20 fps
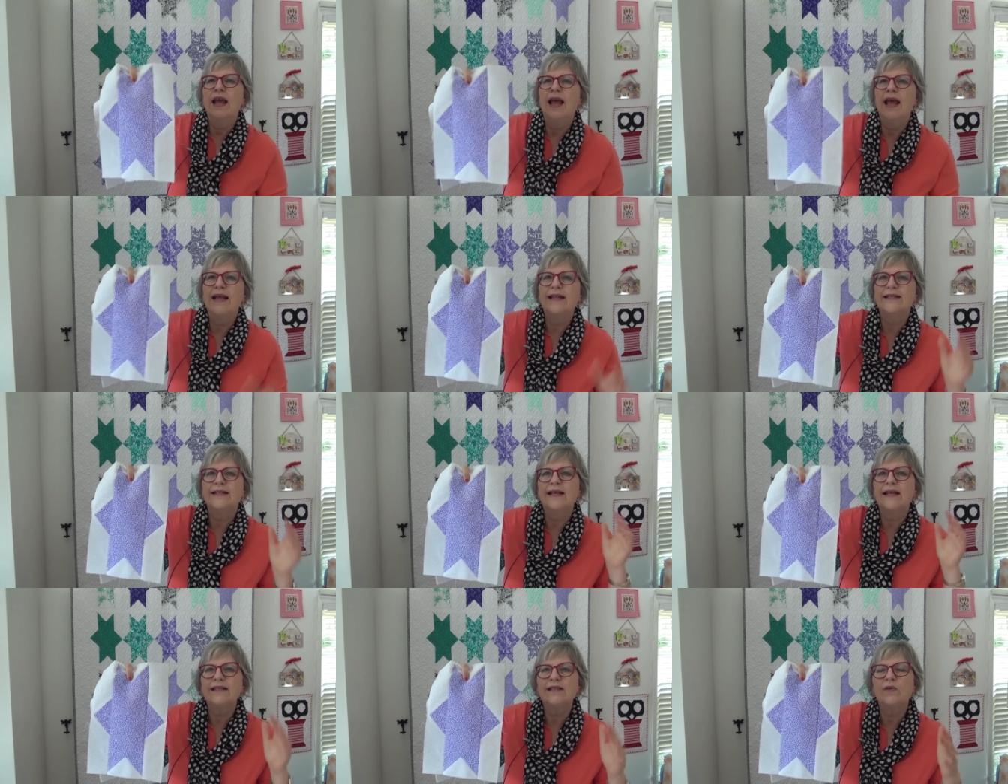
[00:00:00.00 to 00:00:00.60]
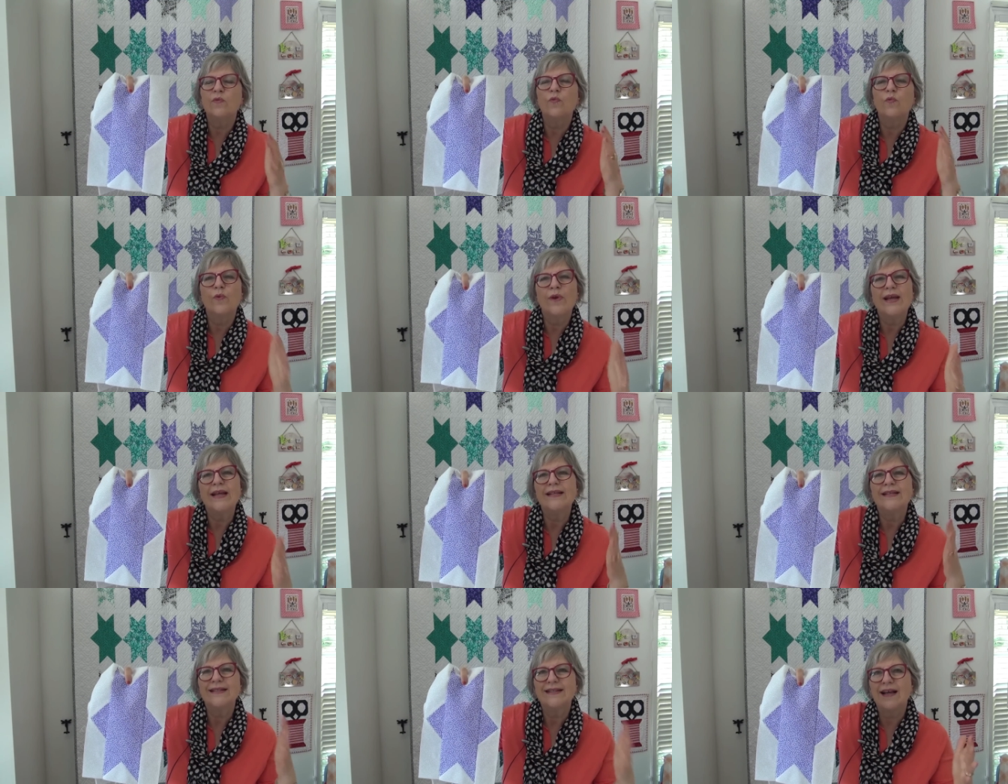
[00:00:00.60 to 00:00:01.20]
it doesn't
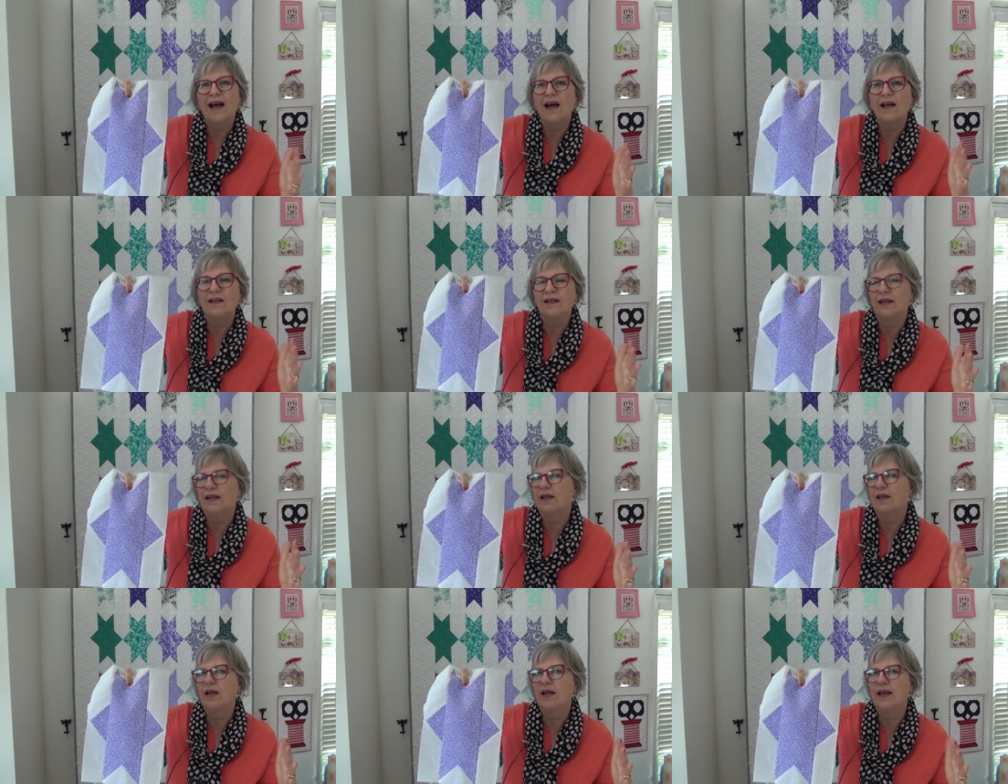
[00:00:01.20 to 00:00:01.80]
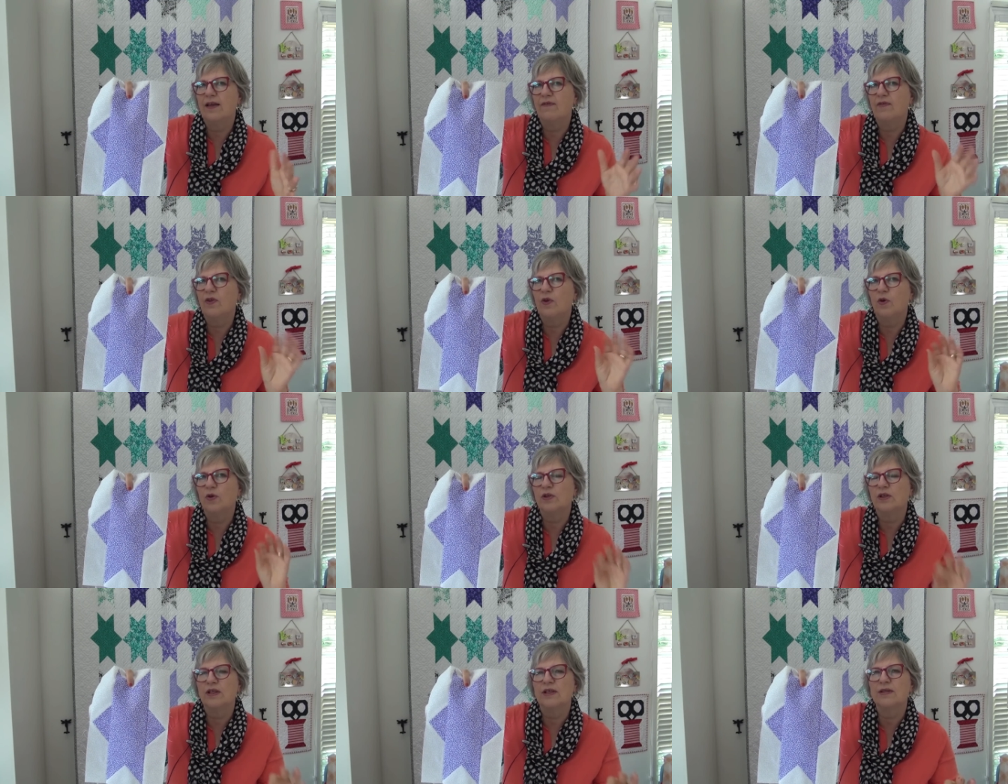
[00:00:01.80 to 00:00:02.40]
read solid, even though
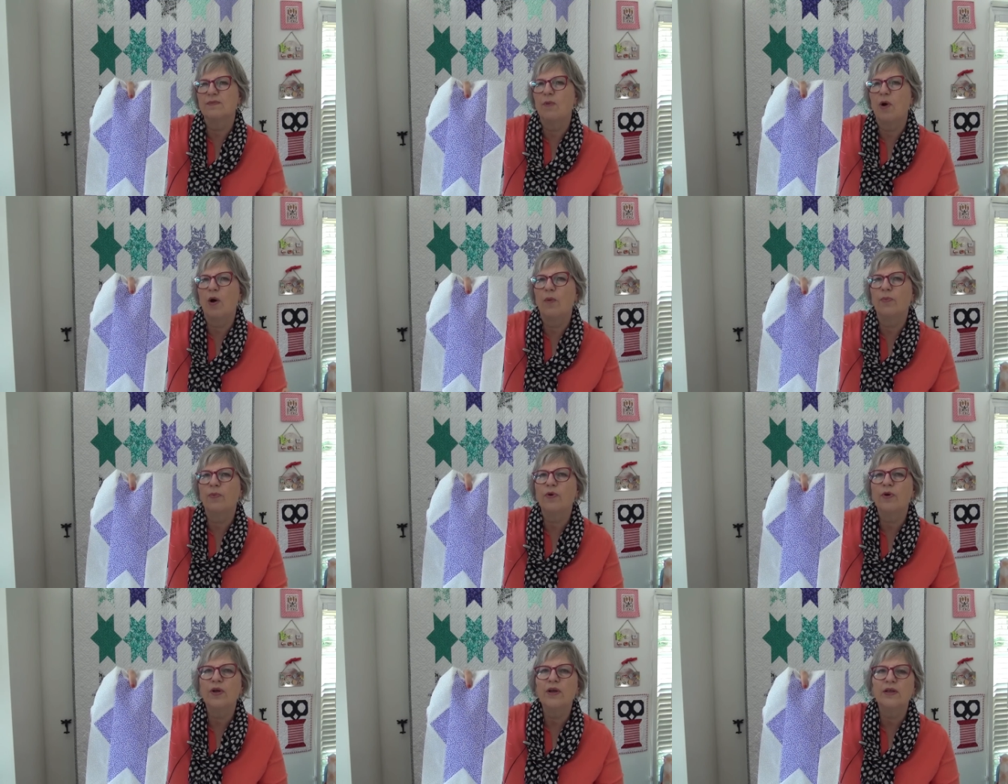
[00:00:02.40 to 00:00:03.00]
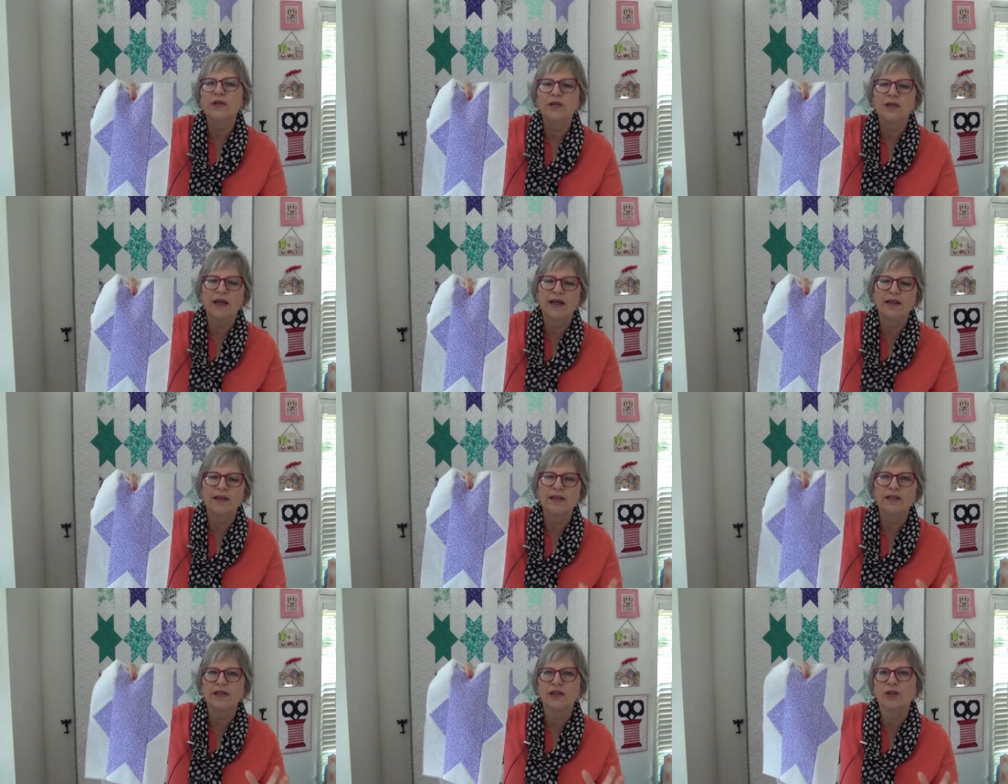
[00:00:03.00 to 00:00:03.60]
it's a small print
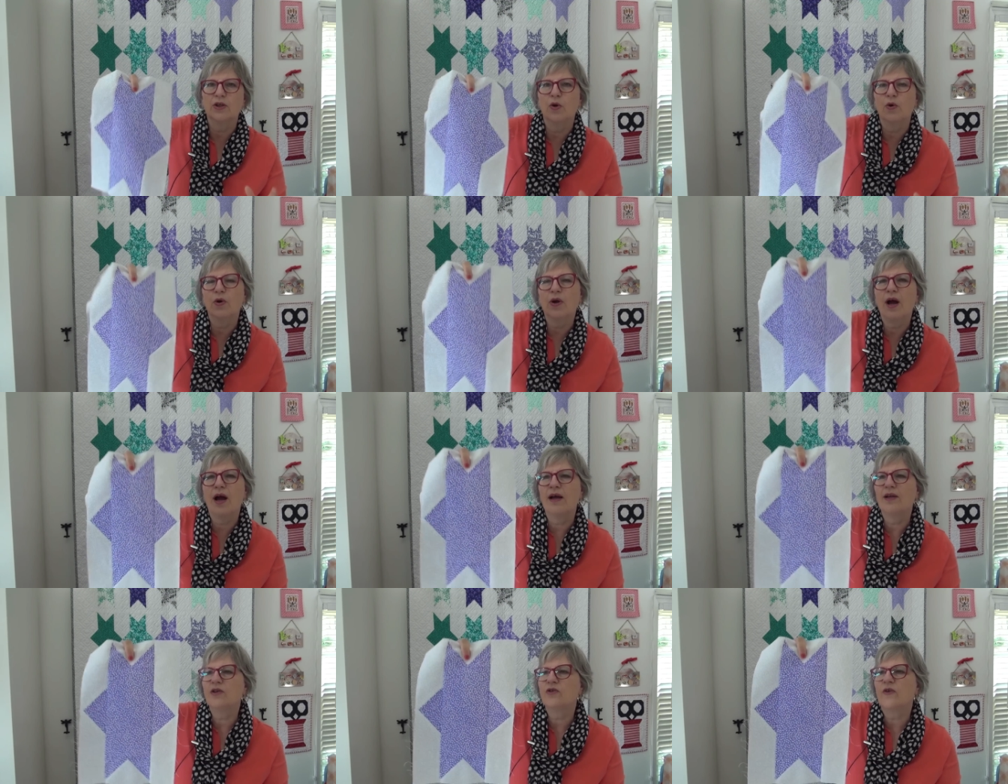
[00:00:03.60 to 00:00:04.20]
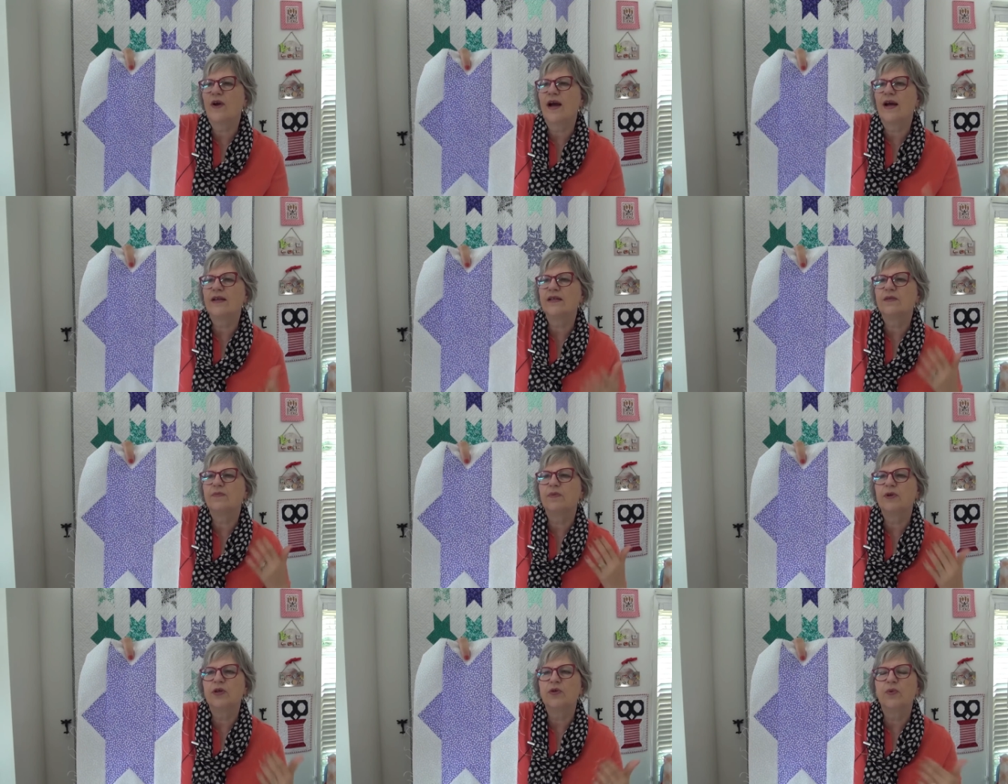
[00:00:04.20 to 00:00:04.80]
and there's a low
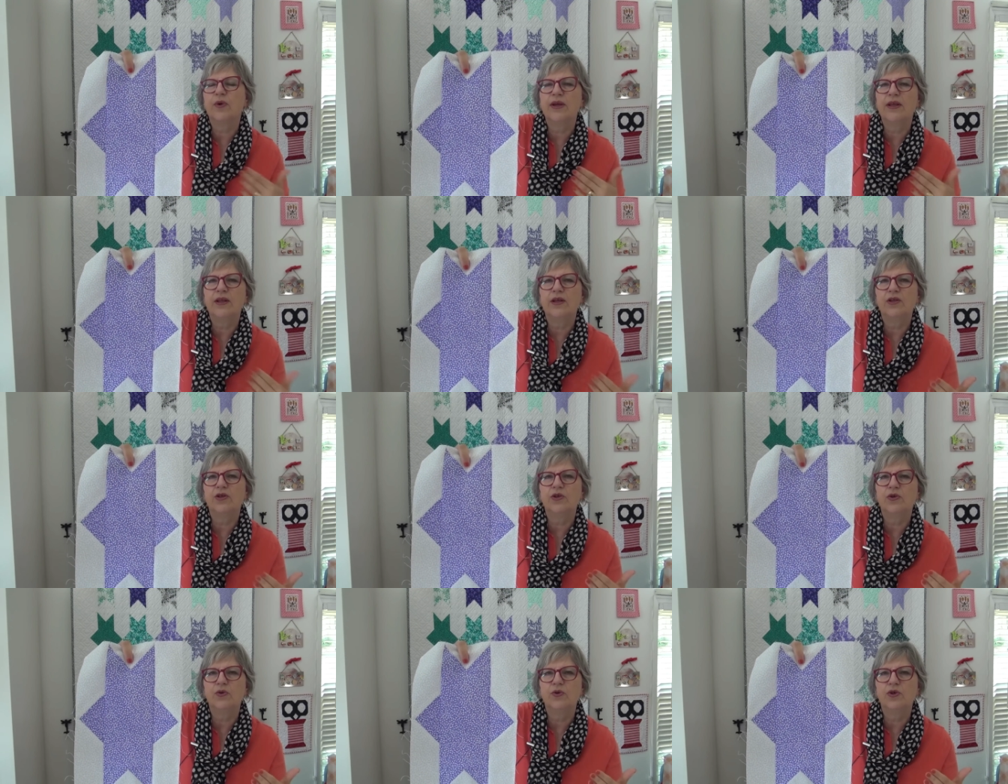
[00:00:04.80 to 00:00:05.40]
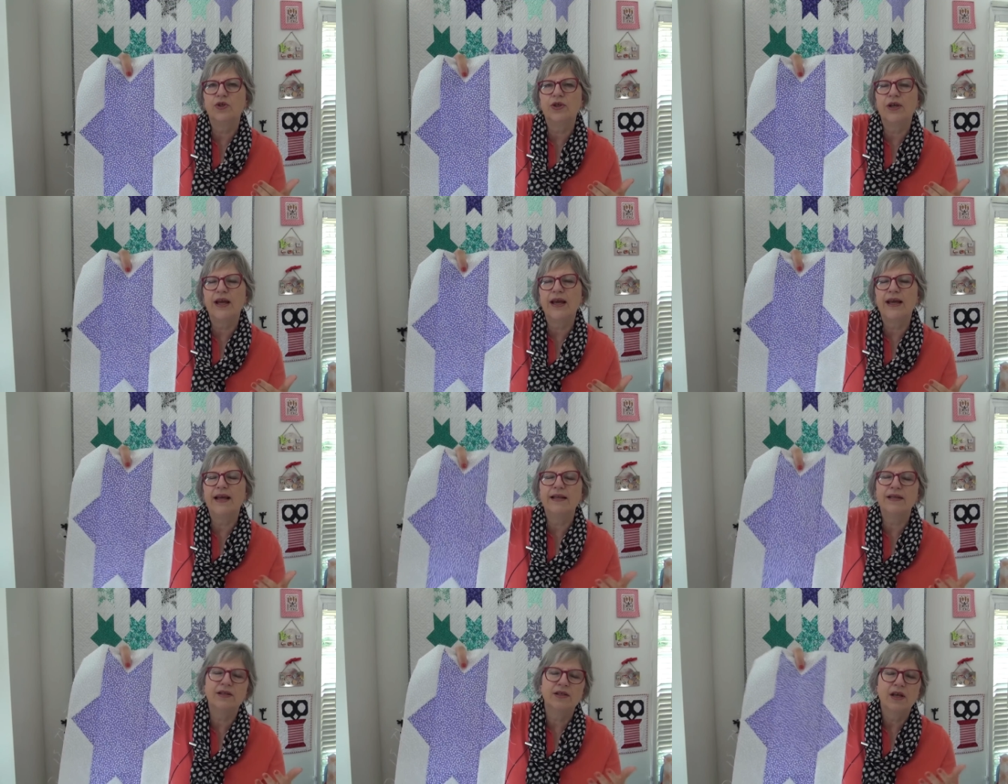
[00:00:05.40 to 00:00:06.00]
contrast between the two
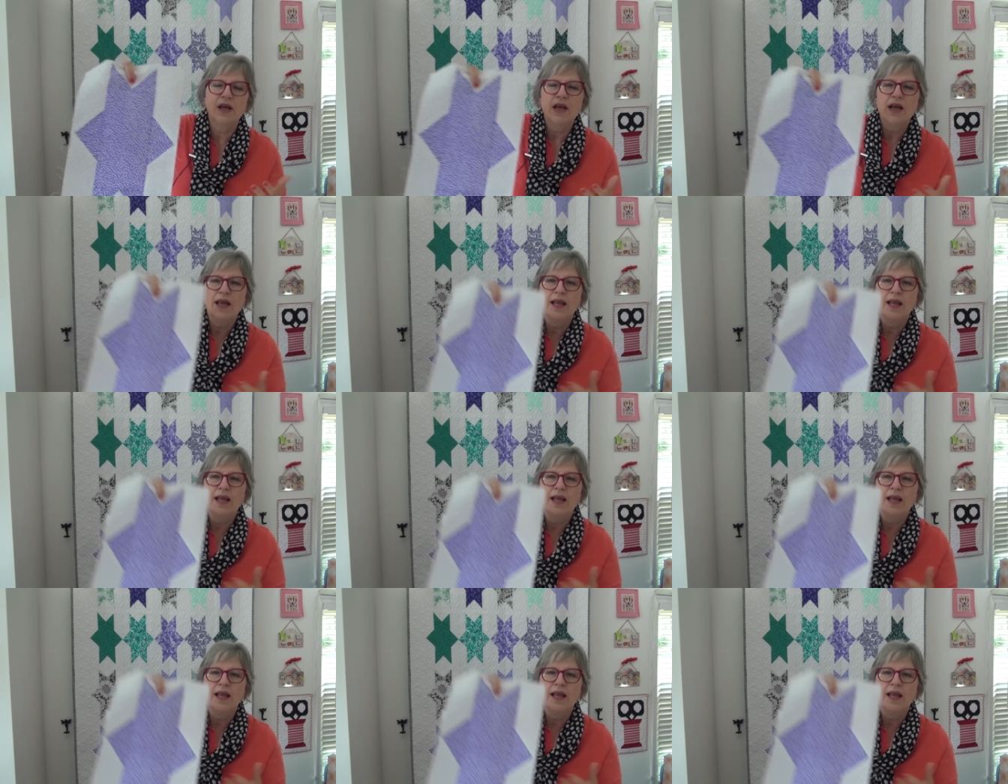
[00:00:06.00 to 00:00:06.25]
shades.